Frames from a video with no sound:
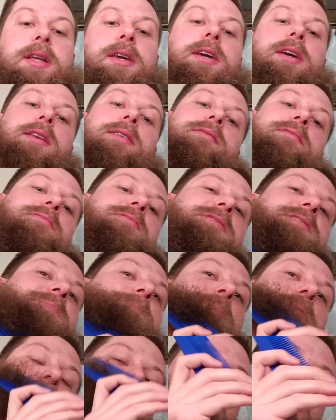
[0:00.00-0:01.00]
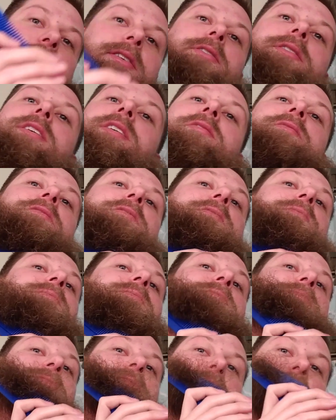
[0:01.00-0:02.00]
of getting up underneath
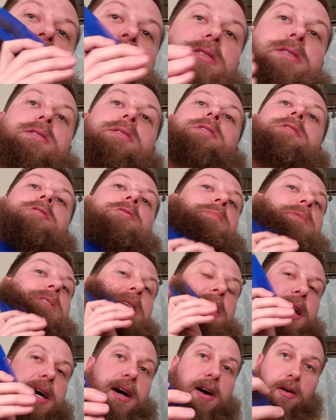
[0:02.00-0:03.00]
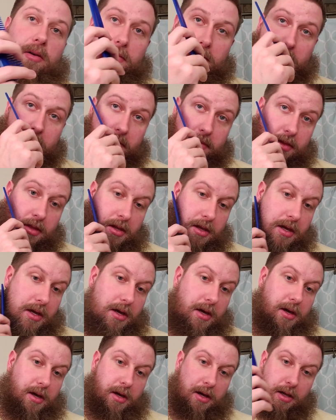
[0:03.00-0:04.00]
it, combing it out,
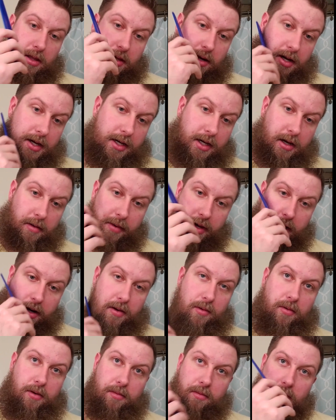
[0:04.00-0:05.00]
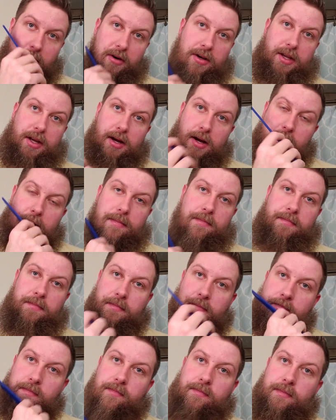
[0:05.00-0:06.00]
and then I come at it one more time,
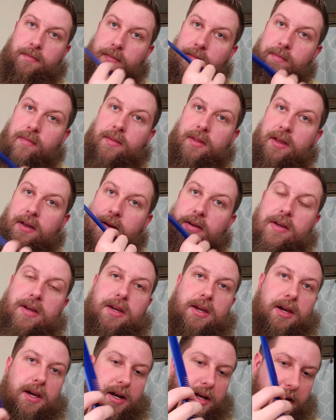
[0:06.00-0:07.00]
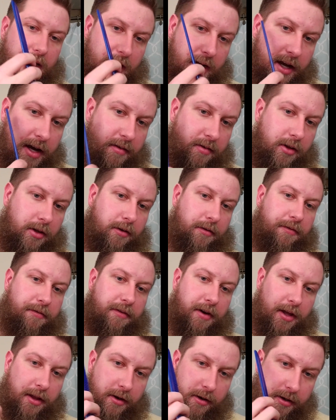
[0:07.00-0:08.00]
and I kind of have a little
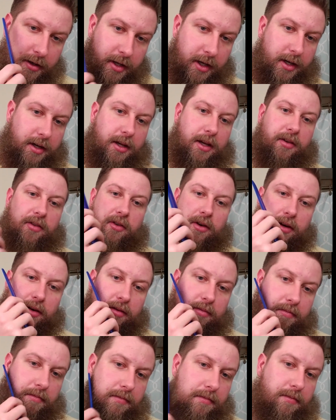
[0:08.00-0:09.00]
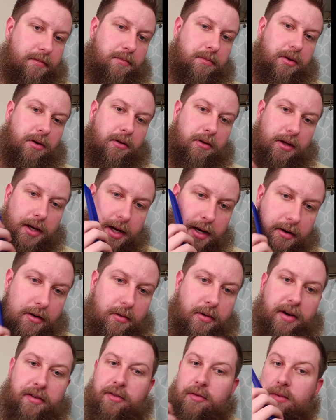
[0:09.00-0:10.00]
feather technique, so I just pull it out
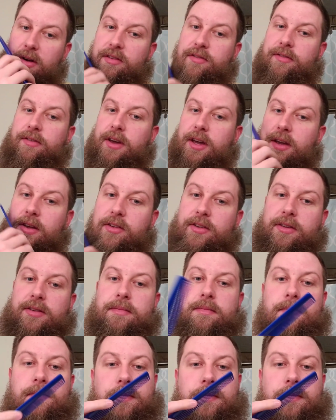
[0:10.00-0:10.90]
away from my face,